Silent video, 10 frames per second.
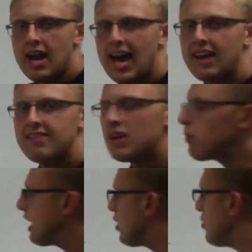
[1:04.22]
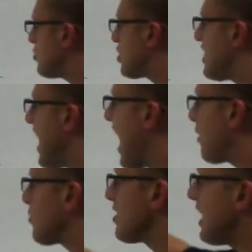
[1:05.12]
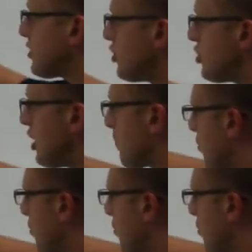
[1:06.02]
And then we used that relationship